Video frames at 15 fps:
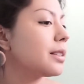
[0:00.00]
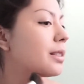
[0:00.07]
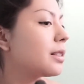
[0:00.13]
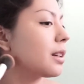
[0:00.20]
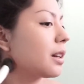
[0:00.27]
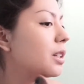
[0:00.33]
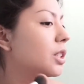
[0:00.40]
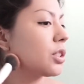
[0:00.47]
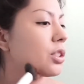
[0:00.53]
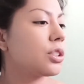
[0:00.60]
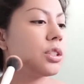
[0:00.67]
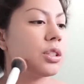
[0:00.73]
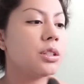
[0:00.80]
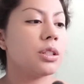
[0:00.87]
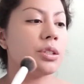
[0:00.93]
did not used
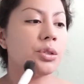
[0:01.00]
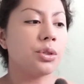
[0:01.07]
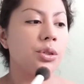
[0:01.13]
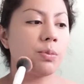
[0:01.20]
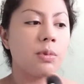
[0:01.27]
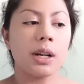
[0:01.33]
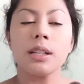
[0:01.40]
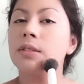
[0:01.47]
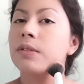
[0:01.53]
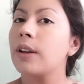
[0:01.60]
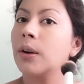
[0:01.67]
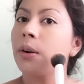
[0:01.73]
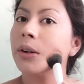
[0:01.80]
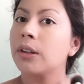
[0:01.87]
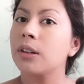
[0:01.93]
to use pressed
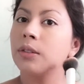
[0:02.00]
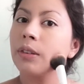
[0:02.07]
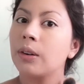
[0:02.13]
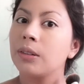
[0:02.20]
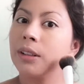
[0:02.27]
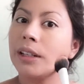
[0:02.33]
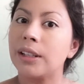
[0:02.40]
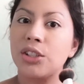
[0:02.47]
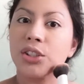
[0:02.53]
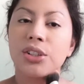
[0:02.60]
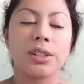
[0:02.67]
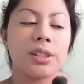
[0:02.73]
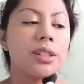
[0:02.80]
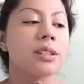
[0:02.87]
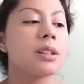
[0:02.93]
powder
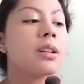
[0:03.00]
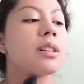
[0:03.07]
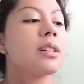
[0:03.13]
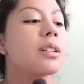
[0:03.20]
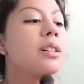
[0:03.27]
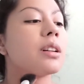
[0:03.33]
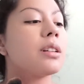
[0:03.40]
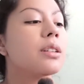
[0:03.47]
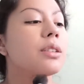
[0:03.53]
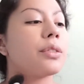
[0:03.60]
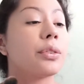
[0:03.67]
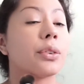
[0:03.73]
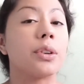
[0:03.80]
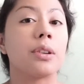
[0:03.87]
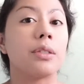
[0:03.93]
foundation
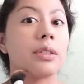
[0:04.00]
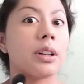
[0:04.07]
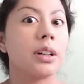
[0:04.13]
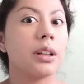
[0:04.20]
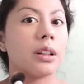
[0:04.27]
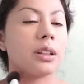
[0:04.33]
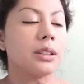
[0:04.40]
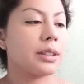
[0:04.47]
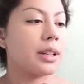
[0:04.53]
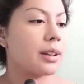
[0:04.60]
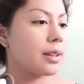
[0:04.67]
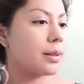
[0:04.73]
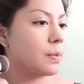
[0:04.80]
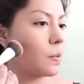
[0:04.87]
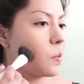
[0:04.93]
for a very long
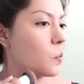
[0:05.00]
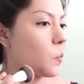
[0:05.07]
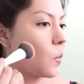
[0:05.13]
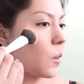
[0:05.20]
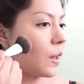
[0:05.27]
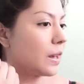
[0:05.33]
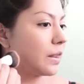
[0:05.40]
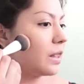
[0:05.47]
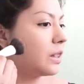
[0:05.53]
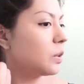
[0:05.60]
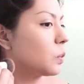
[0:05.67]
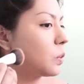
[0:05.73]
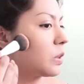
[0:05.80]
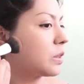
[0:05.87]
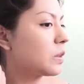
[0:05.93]
time. I
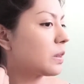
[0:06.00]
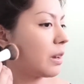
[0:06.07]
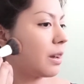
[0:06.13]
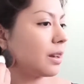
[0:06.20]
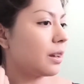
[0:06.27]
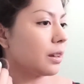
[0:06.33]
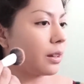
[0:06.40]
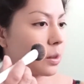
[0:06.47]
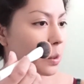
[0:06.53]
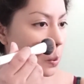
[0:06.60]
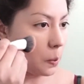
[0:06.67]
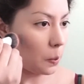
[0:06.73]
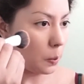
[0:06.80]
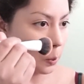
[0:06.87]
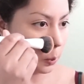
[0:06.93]
think once I
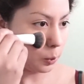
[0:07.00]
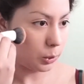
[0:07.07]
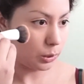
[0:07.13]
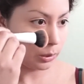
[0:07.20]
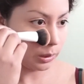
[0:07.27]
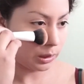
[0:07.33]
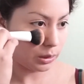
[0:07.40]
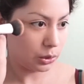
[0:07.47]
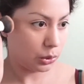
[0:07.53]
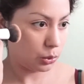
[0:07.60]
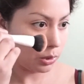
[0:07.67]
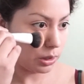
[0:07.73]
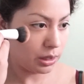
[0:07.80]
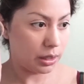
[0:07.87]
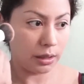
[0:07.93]
was like
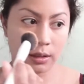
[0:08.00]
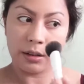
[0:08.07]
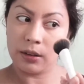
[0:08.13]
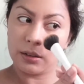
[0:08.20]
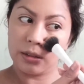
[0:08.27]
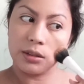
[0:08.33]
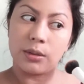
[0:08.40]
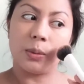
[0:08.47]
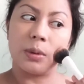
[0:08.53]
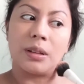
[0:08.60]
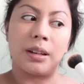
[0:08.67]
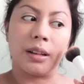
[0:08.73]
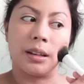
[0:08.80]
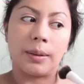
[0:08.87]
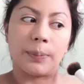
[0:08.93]
20, that's when
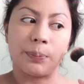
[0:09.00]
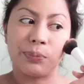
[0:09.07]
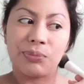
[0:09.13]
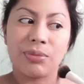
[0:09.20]
I